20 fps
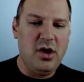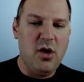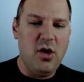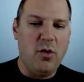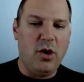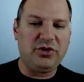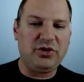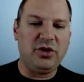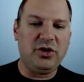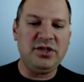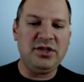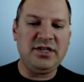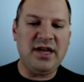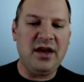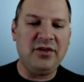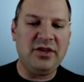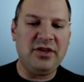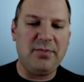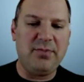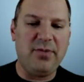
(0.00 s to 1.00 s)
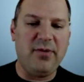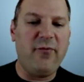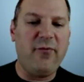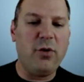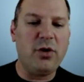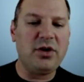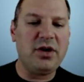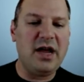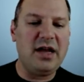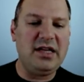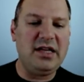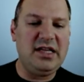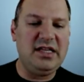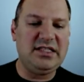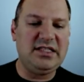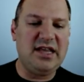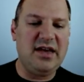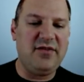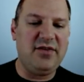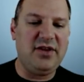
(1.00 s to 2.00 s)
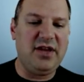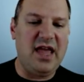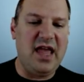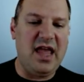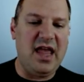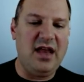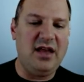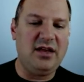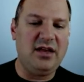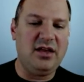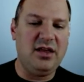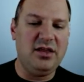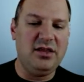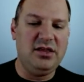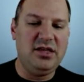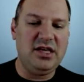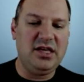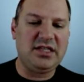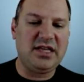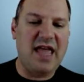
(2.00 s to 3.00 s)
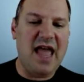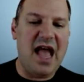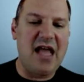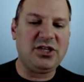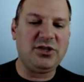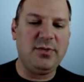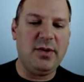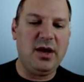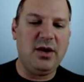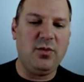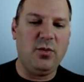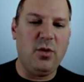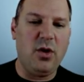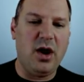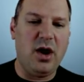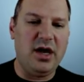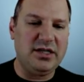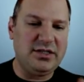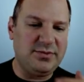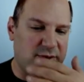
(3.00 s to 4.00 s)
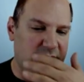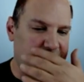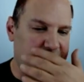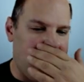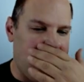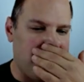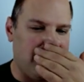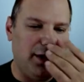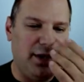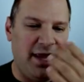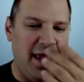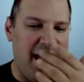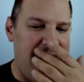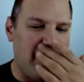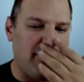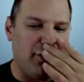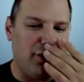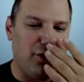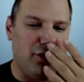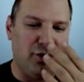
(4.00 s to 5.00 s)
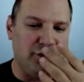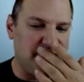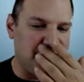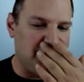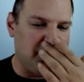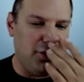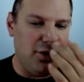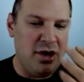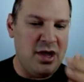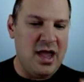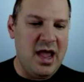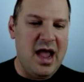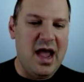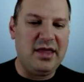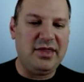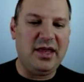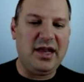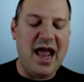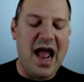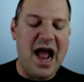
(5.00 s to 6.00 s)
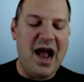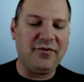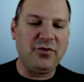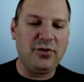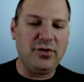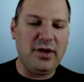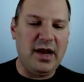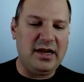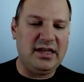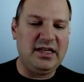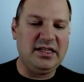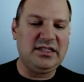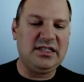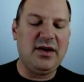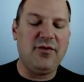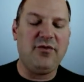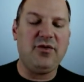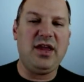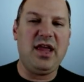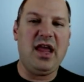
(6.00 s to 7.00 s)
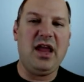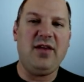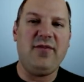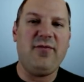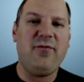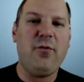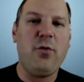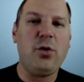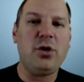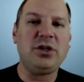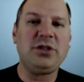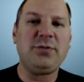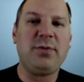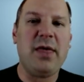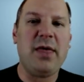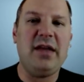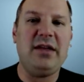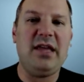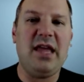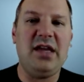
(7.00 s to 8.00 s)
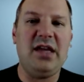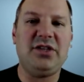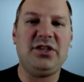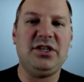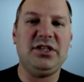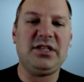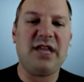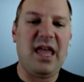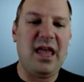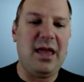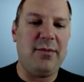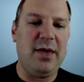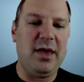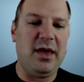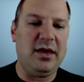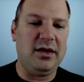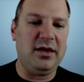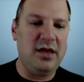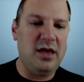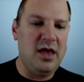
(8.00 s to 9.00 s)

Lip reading: Well, it turns out that before 1978, this catchment was predominantly agriculture, and that after 1978, forest plantations came in.